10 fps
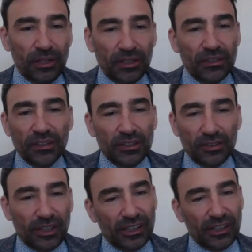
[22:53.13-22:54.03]
Okay,
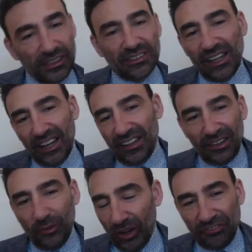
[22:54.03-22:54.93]
install
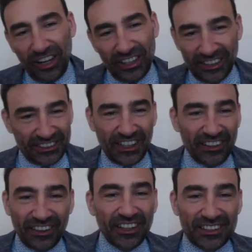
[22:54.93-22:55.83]
Y-Finance. I think it's
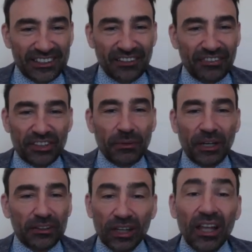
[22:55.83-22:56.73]
self-explanatory.
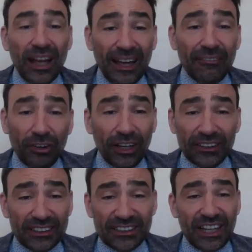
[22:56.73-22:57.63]
I have already
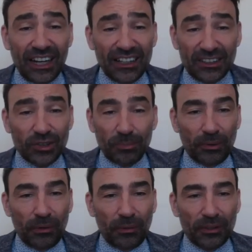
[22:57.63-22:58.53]
installed it, so probably
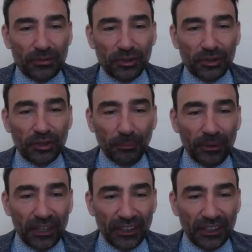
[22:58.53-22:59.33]
it will complain.